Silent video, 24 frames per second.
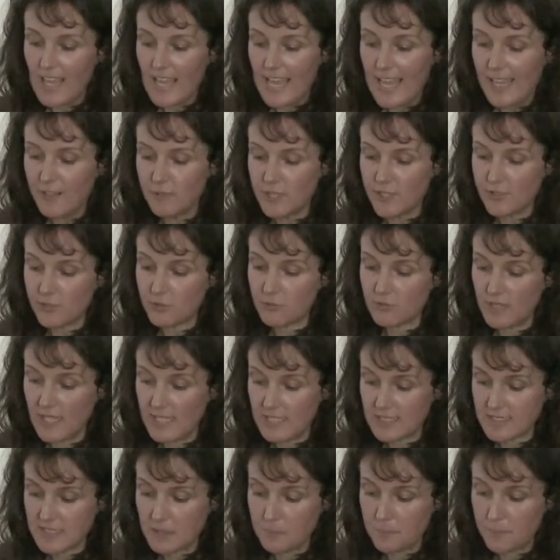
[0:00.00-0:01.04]
I
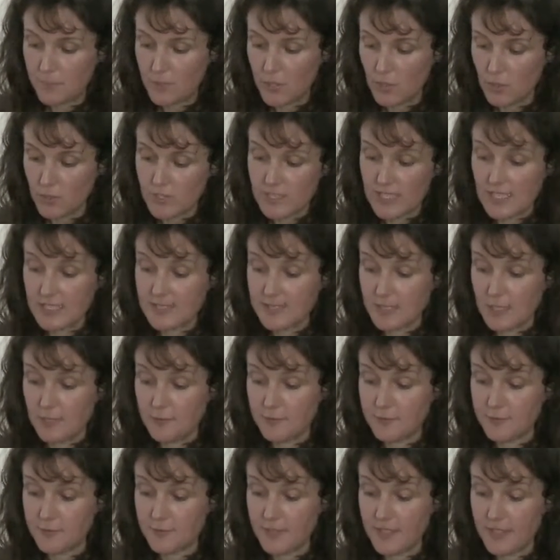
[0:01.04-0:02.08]
retraced the process
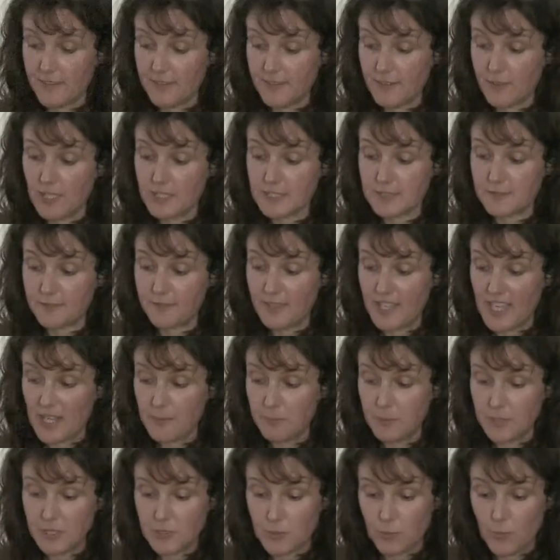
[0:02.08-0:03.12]
of the
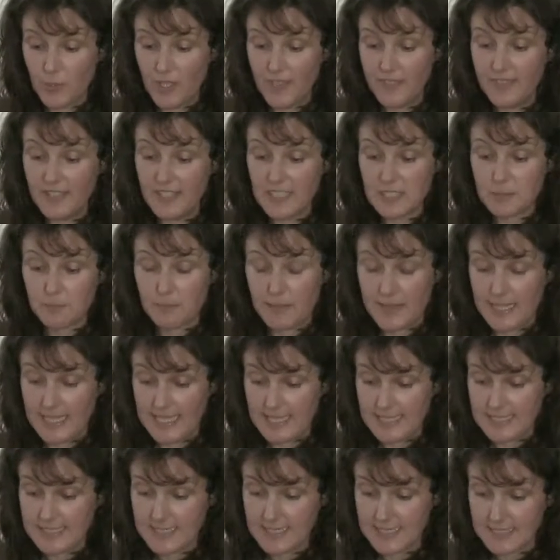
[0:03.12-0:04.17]
transfer between these
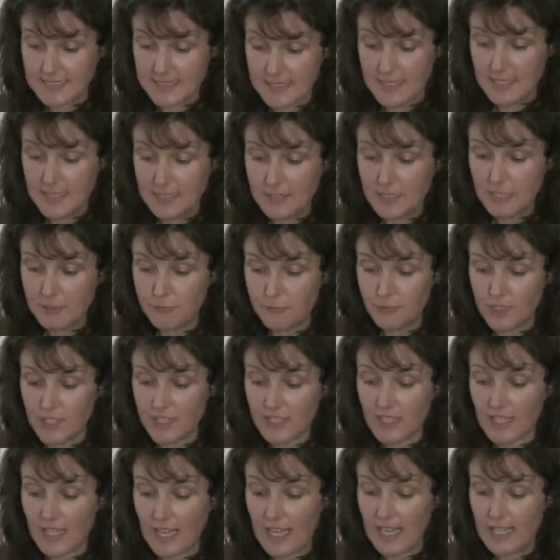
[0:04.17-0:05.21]
places,
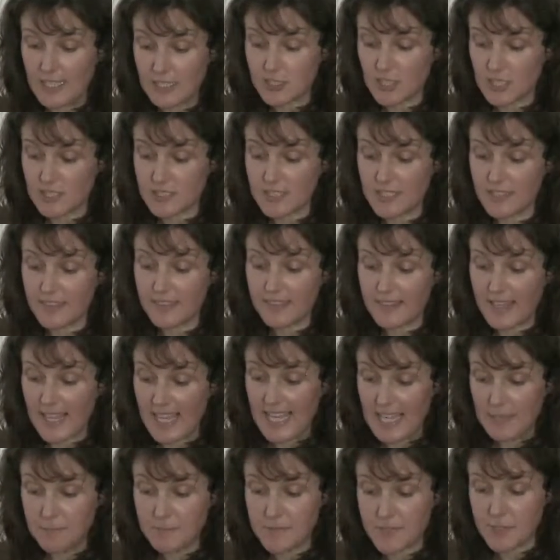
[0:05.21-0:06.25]
different cultures and
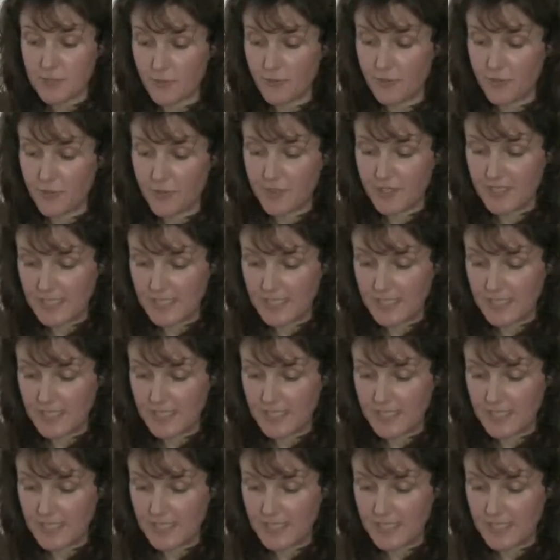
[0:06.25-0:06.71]
times